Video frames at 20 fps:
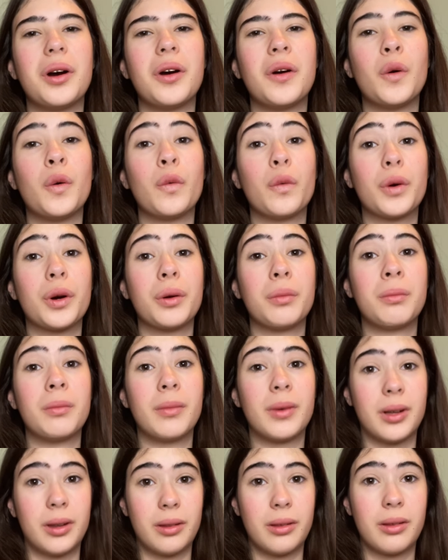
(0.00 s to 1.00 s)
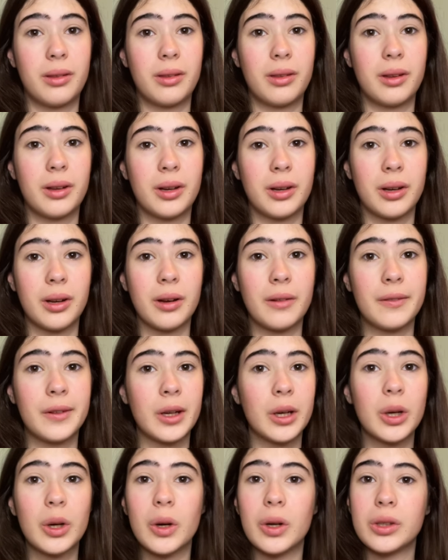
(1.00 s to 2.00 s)
over a month I
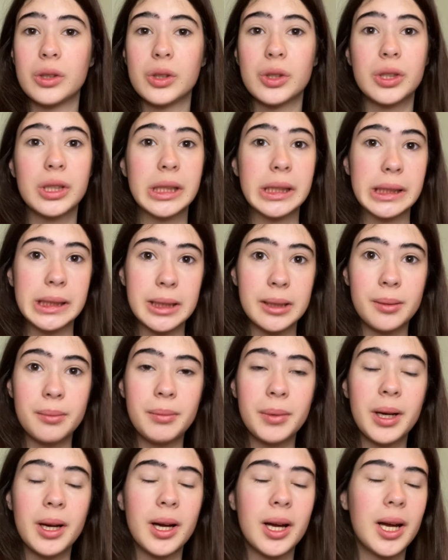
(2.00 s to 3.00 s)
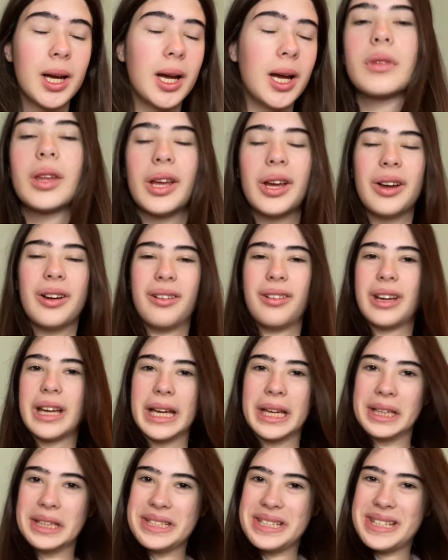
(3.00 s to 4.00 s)
haven't gone to the gym
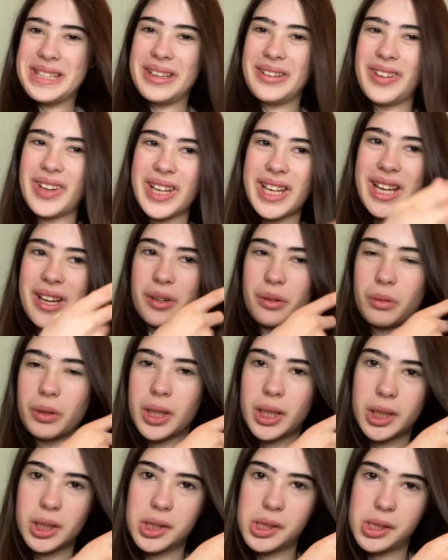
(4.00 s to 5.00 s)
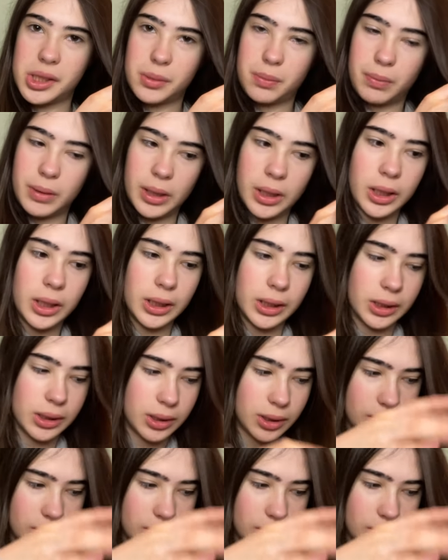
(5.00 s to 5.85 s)
okay so can we just please